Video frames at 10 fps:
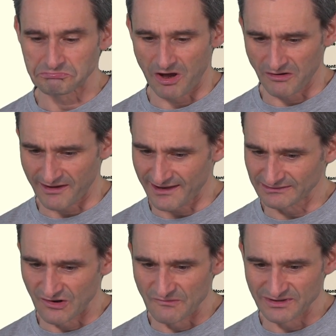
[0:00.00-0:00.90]
okay,
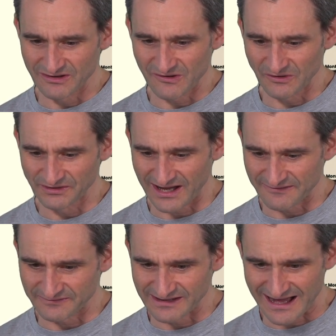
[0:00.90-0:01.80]
lo and behold,
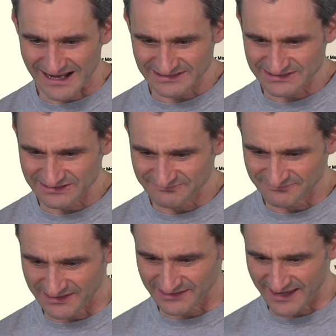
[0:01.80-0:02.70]
I've got my